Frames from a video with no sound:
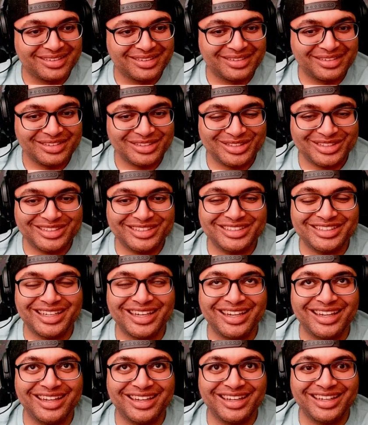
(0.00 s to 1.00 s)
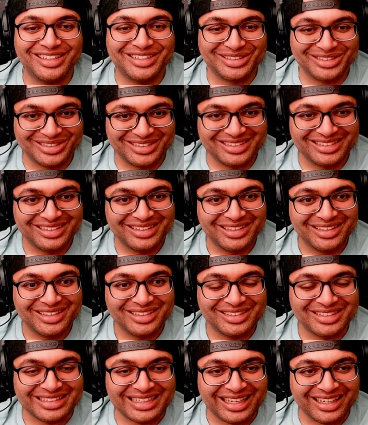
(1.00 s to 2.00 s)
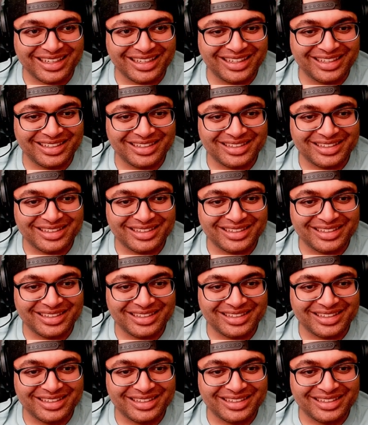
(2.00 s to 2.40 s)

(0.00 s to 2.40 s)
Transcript: Sheesh. Was that it?